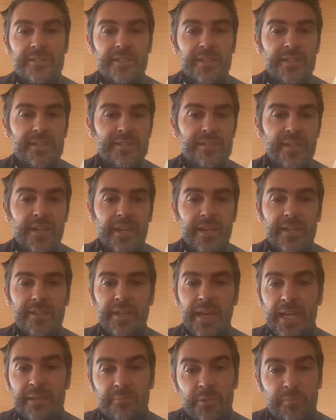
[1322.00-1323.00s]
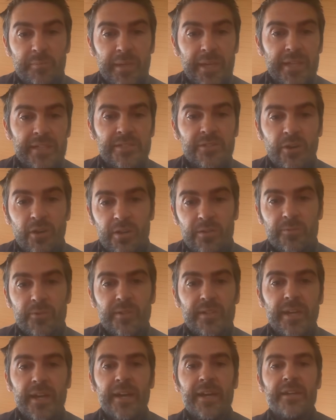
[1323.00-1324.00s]
things like animal-based carnivore
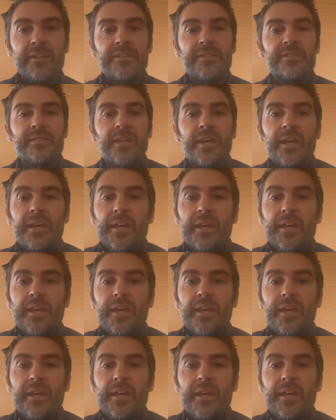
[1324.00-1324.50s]
diets,